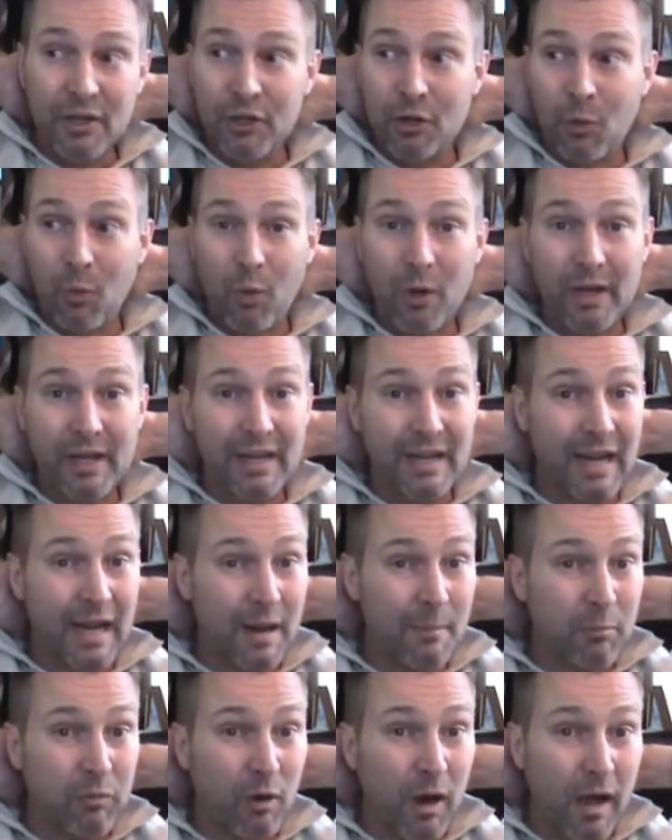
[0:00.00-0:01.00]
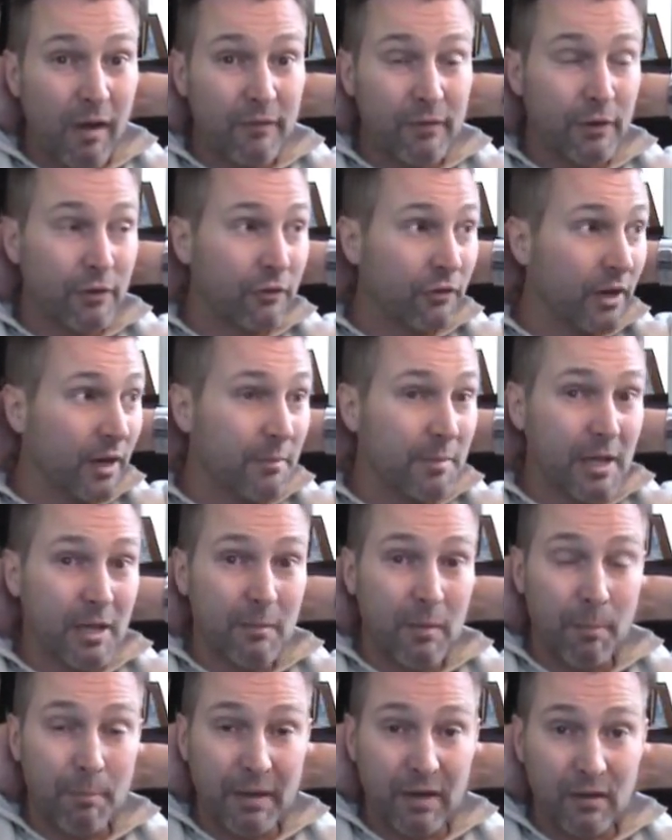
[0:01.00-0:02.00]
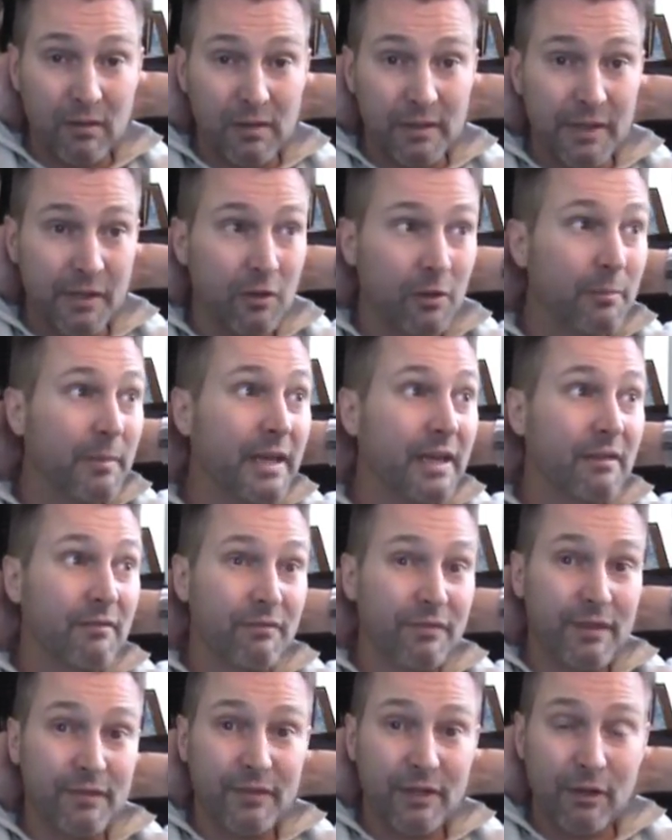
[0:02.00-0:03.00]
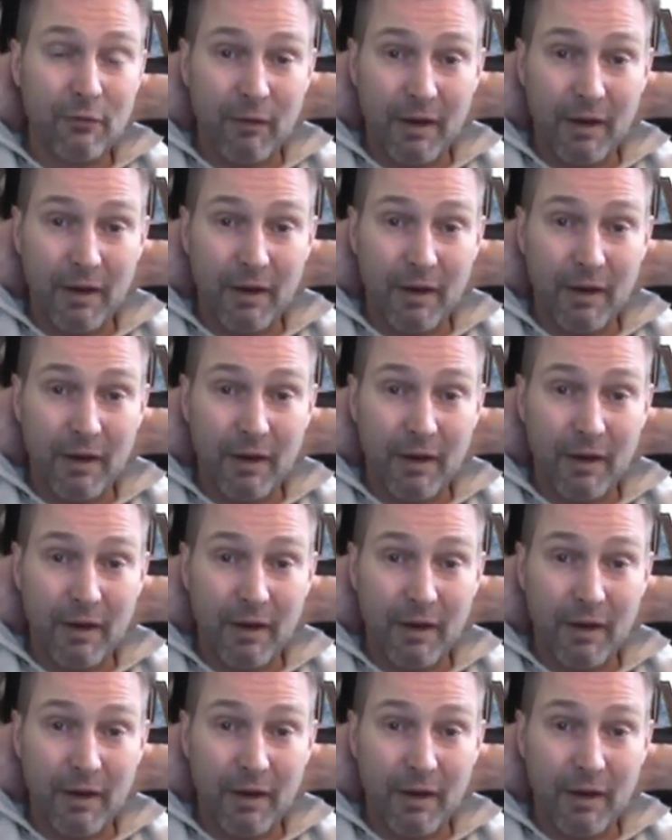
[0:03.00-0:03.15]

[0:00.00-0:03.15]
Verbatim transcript: you're working nonprofit or trying to become a paralegal and making 50